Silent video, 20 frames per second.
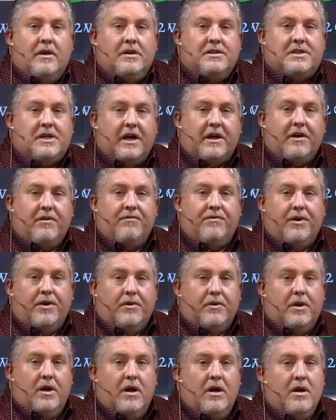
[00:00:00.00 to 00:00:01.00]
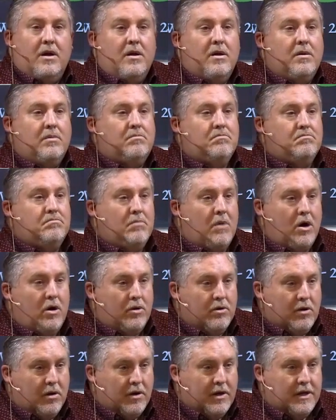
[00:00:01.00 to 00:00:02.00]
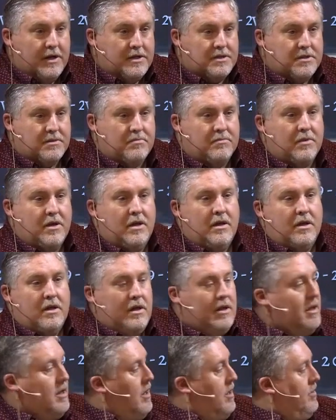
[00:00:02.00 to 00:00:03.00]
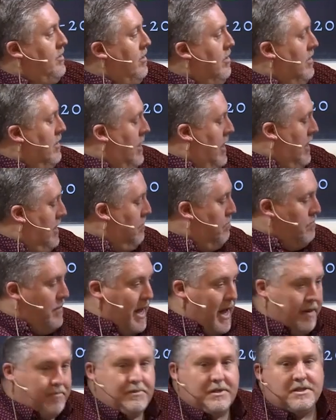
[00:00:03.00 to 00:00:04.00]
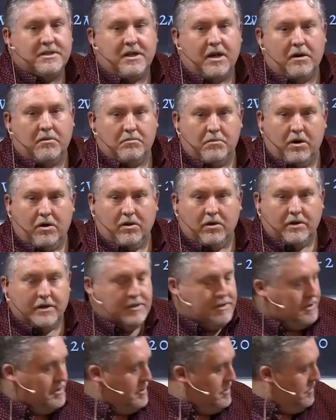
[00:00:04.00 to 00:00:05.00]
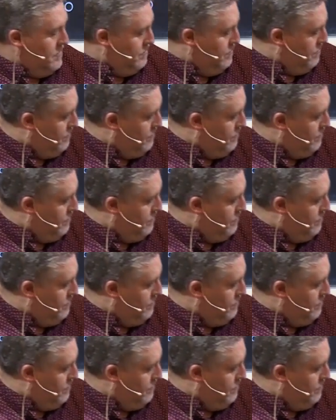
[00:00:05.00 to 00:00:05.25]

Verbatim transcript: Second view, modalism. There are a lot of Baptists that are modalists,